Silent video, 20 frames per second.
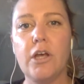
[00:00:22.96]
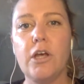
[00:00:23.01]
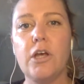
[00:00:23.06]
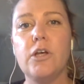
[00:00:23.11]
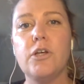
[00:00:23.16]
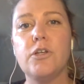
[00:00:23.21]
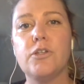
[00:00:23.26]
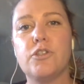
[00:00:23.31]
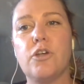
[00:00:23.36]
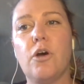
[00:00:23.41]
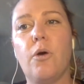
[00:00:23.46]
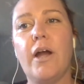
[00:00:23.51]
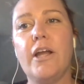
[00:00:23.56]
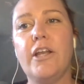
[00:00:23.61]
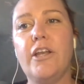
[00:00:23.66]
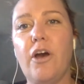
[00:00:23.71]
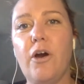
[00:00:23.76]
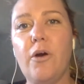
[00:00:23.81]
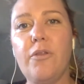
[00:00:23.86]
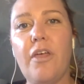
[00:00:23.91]
So I
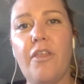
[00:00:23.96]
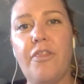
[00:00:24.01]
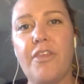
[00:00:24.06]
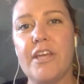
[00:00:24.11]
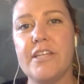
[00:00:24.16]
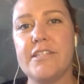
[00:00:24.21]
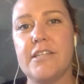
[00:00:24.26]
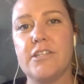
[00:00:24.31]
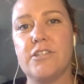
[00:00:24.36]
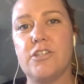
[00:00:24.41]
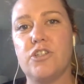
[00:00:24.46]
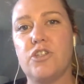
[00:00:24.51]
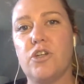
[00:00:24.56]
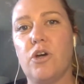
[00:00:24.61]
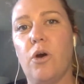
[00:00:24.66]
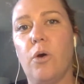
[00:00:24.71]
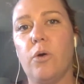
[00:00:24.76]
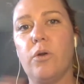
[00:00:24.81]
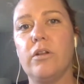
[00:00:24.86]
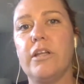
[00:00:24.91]
know that this is a
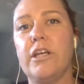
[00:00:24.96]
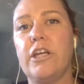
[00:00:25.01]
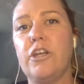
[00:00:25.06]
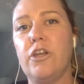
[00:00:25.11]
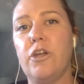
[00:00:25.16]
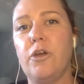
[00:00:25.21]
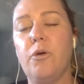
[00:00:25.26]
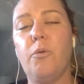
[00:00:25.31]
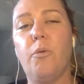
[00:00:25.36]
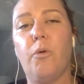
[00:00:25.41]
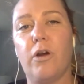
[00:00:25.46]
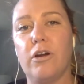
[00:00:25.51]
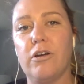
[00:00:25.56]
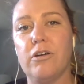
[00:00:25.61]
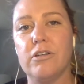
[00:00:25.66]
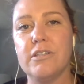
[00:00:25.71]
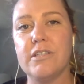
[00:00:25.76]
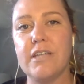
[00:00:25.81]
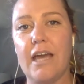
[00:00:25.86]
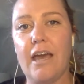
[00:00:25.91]
totally new
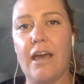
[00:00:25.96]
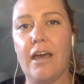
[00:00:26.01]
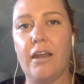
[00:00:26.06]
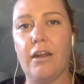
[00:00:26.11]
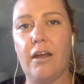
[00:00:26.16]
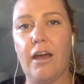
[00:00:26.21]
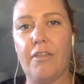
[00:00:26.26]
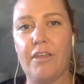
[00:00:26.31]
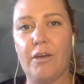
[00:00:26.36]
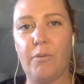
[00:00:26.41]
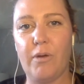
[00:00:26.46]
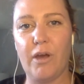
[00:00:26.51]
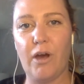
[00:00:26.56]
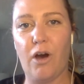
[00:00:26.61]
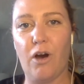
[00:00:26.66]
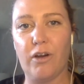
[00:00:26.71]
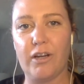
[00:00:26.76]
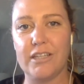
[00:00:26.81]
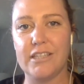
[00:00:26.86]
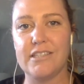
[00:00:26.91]
world, and I think we
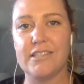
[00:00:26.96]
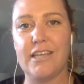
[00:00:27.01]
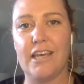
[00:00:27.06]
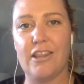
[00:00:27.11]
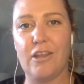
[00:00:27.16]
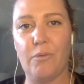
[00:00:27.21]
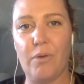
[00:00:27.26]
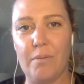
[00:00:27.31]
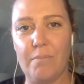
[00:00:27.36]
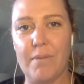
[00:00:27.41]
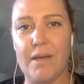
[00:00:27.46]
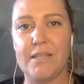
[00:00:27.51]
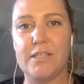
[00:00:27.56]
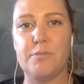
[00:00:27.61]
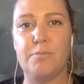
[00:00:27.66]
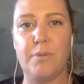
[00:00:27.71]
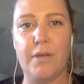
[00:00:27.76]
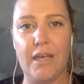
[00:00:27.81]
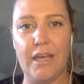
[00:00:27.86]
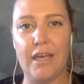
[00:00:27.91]
all can say that we
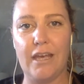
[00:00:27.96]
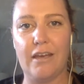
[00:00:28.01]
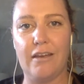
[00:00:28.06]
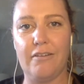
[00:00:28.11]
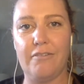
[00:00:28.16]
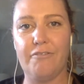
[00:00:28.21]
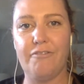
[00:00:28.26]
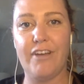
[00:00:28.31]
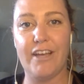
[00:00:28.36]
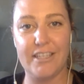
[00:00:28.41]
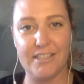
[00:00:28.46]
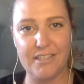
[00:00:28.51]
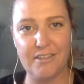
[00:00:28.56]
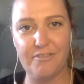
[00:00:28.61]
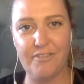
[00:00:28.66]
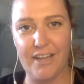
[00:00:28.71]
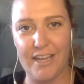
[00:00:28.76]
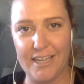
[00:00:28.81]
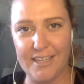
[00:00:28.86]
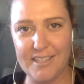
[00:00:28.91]
miss being face to
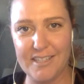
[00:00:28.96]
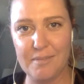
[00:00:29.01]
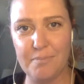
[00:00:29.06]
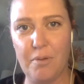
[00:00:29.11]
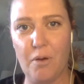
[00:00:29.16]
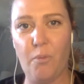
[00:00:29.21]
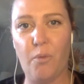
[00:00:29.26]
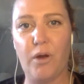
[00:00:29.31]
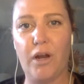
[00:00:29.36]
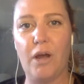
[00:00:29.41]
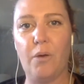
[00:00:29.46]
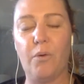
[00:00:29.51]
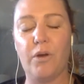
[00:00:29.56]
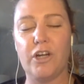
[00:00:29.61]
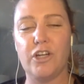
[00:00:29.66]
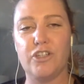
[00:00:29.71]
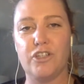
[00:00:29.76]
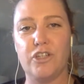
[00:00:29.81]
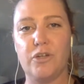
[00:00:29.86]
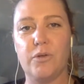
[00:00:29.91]
face. But what I
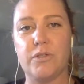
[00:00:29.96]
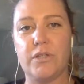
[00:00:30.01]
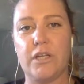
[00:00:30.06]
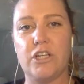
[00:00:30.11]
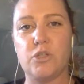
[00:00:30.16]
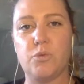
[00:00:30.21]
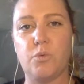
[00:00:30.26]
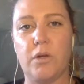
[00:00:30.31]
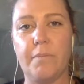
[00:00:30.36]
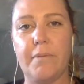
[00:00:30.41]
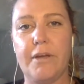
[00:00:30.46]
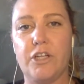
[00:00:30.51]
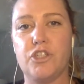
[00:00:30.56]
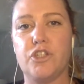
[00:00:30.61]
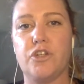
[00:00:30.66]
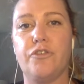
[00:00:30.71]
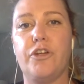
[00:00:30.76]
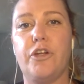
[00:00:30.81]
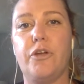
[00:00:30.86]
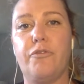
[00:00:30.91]
want to do is I just want to make
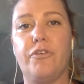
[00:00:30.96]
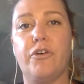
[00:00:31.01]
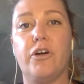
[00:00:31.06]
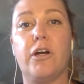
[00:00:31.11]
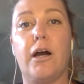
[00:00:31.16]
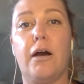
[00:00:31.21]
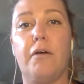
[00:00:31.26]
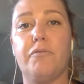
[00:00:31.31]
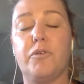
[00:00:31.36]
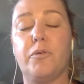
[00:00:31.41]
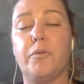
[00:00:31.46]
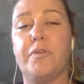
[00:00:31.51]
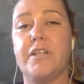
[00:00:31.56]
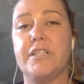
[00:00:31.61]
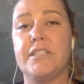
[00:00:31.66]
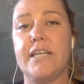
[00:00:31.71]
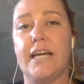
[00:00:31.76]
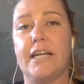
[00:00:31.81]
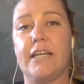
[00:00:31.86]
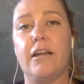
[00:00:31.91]
sure you feel comfortable with
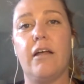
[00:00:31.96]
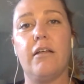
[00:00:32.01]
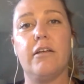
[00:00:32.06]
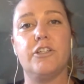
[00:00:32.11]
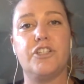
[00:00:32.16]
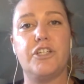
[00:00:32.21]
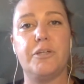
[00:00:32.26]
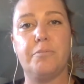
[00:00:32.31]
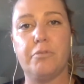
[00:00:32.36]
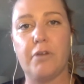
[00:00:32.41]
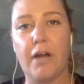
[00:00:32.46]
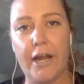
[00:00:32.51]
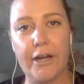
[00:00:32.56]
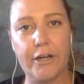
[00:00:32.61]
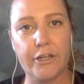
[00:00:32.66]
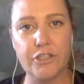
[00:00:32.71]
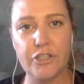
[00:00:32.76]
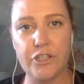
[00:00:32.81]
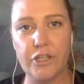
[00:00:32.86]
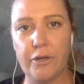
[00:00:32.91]
the technology
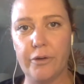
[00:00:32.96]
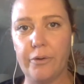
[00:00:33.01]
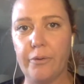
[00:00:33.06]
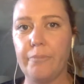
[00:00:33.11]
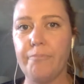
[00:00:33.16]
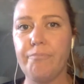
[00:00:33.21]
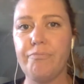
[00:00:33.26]
prior to,